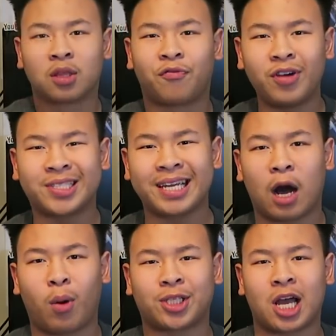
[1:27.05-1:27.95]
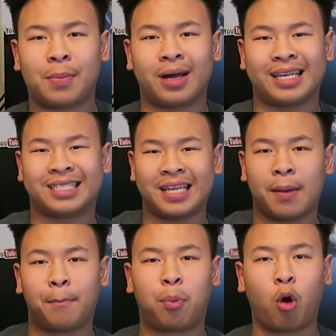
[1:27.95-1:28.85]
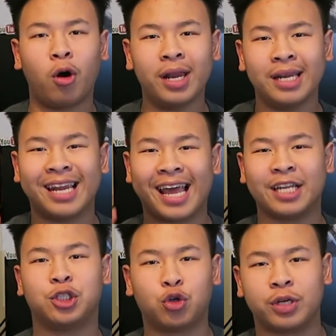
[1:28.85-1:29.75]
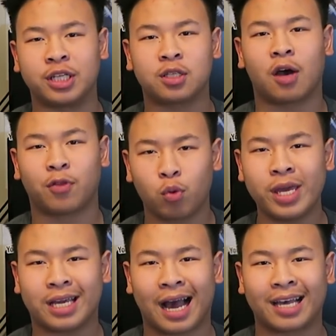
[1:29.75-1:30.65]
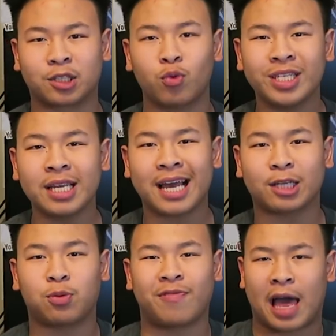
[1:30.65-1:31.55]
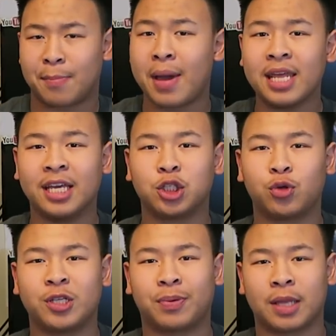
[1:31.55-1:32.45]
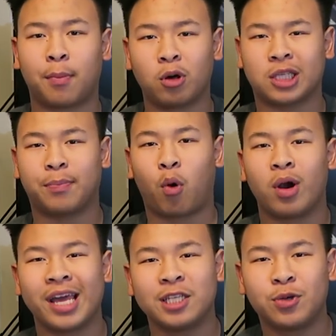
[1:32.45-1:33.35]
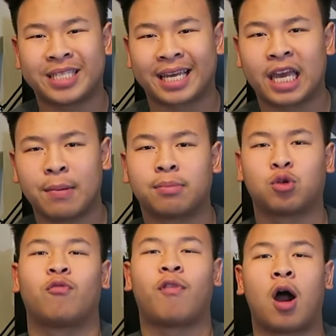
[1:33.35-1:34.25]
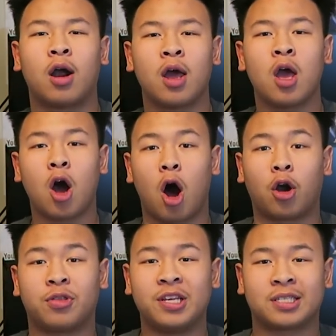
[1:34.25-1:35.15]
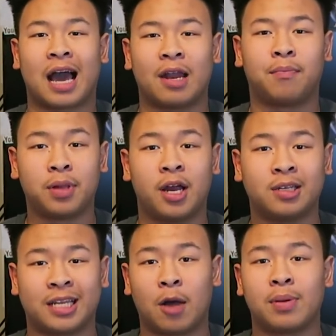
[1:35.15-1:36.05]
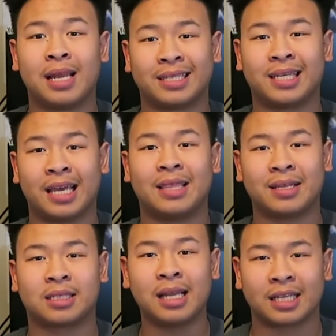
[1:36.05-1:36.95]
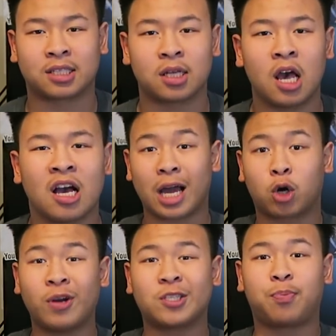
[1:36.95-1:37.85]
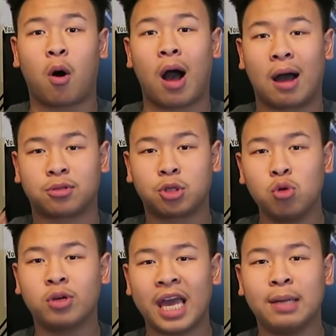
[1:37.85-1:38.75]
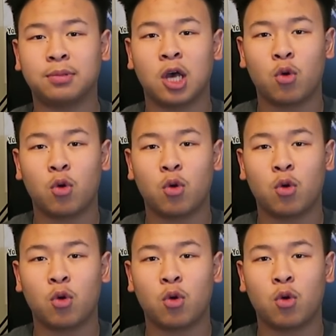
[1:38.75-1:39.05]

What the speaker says: The first thing I want to talk about is the important injuries of the week, guys. So recently, guys, we've had many injuries, but the most important injuries that came up so far are these kind of players that I'll be listing in this list. We got Chris Paul out 2 games,